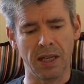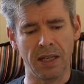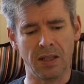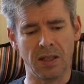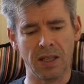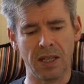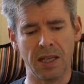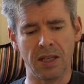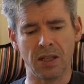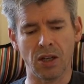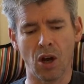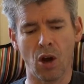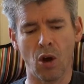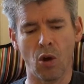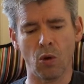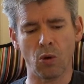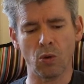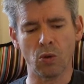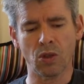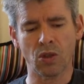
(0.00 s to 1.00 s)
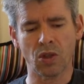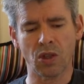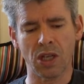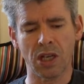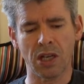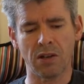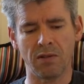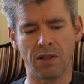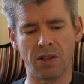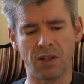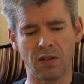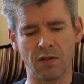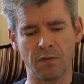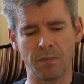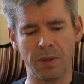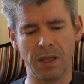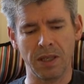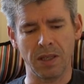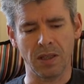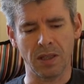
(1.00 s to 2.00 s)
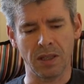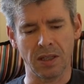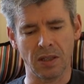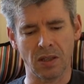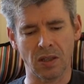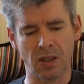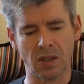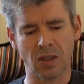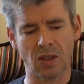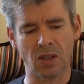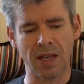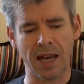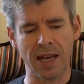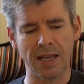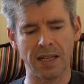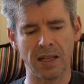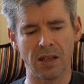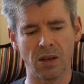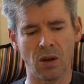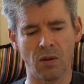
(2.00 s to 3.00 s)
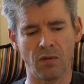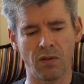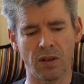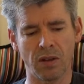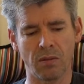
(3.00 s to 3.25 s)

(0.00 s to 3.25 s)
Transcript: indeed a whole series of meetings extending over